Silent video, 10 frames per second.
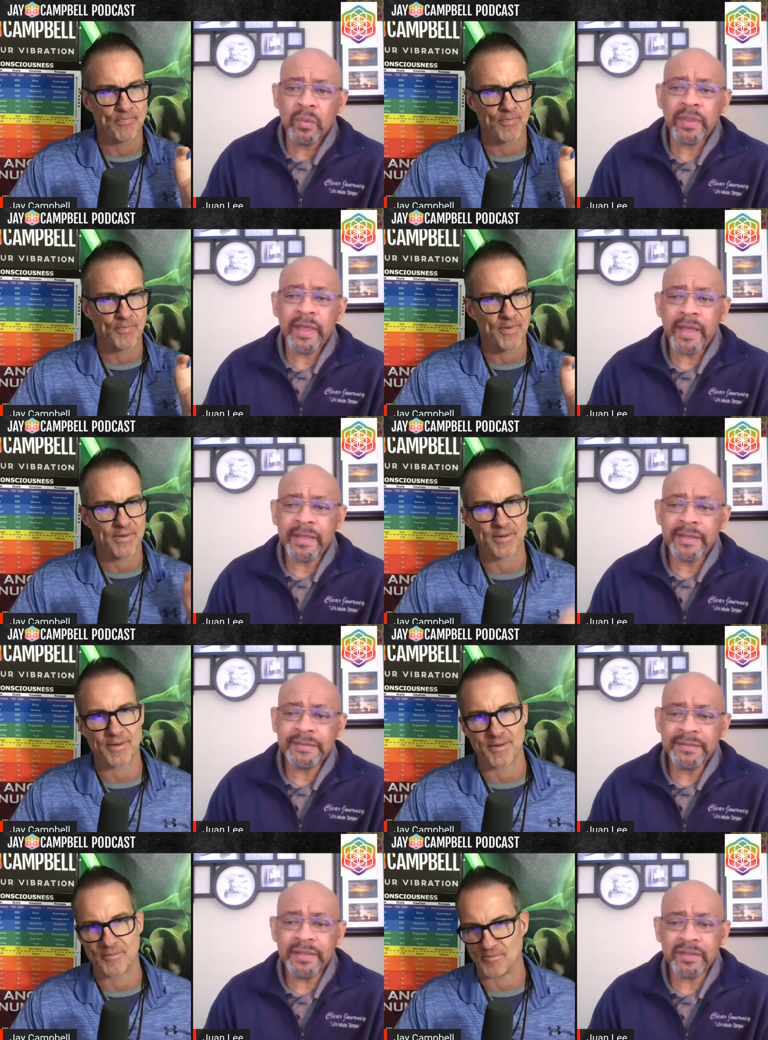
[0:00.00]
Speaker 1: Well, I, I
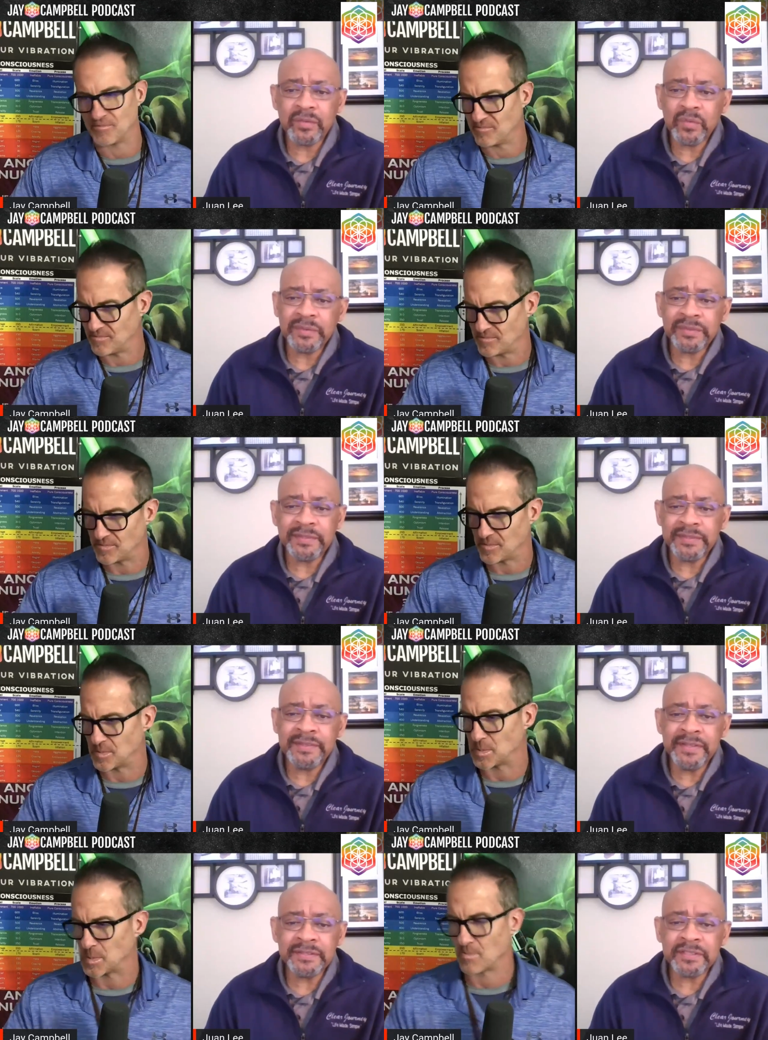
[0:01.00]
think
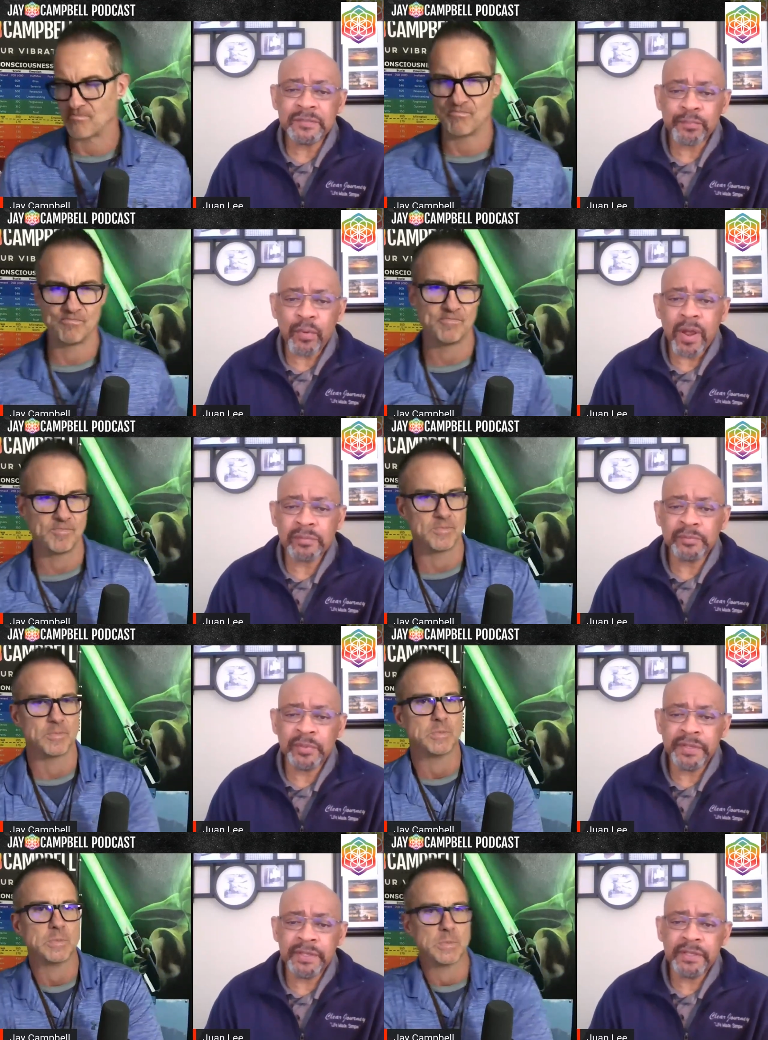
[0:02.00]
this is
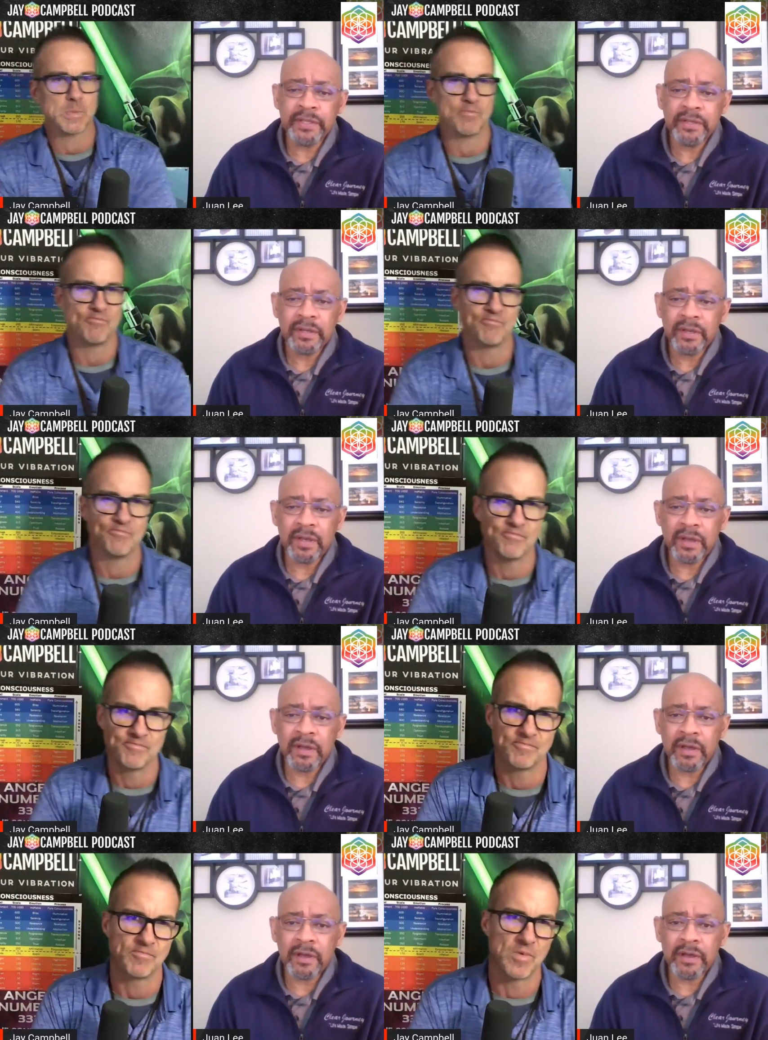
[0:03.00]
probably a,
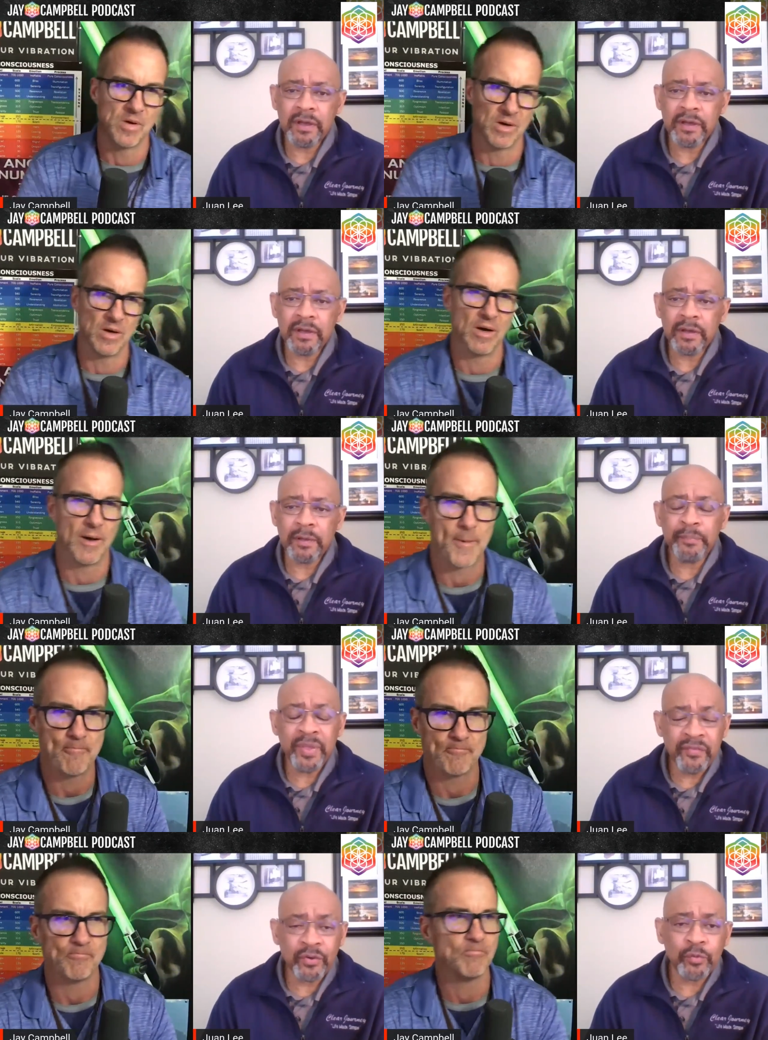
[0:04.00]
a, a,
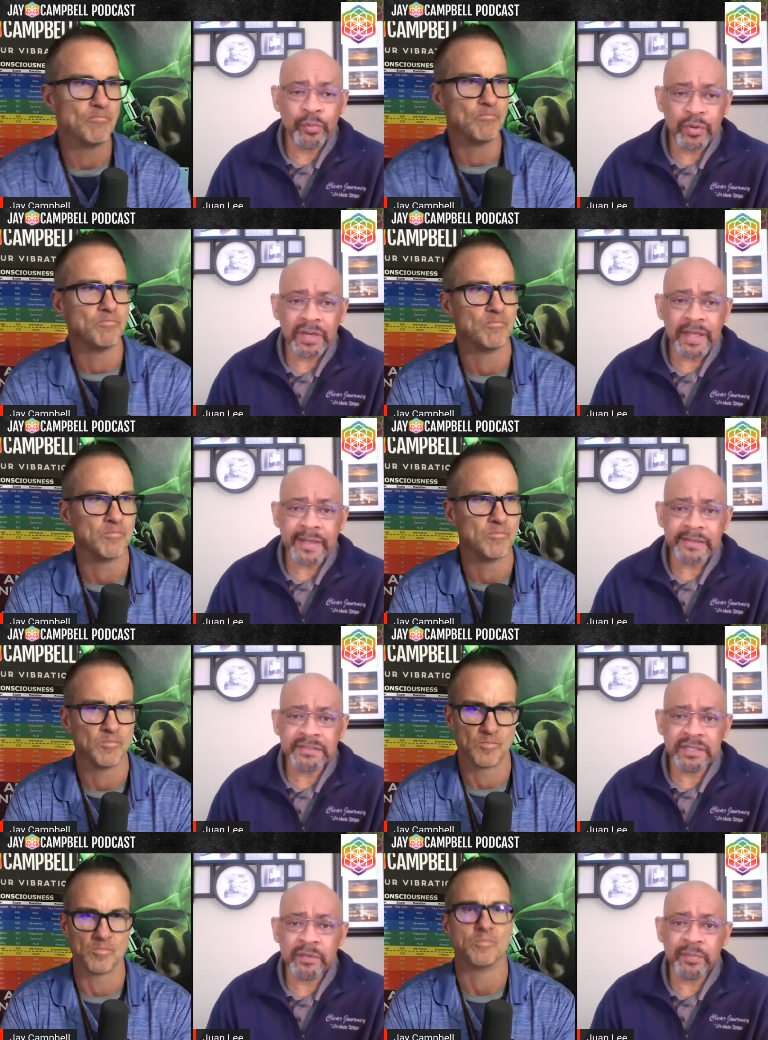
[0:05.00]
pivotal point, like I
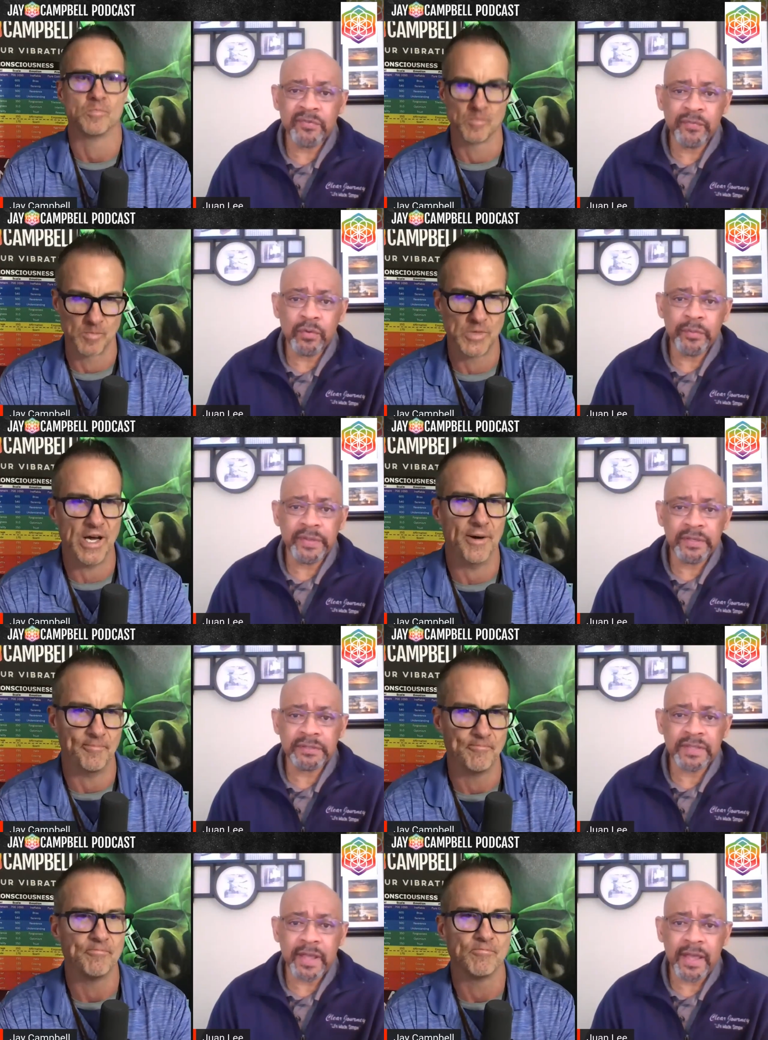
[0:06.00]
said before, yeah.
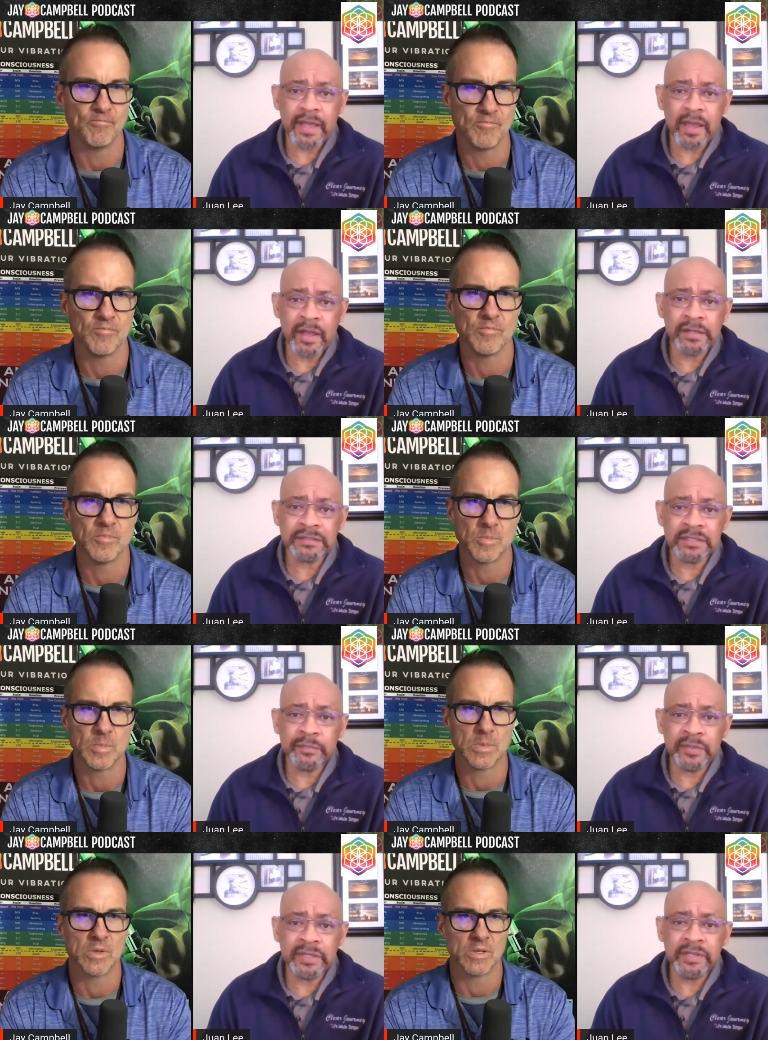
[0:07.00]
because I, I, honestly
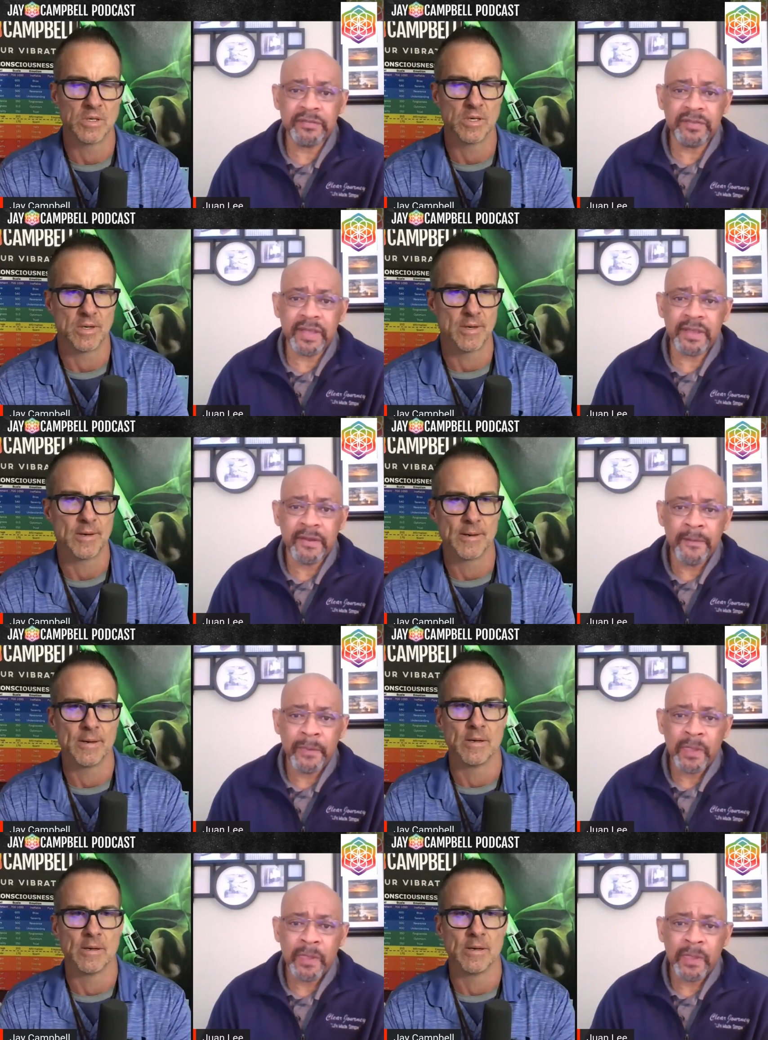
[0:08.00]
believe that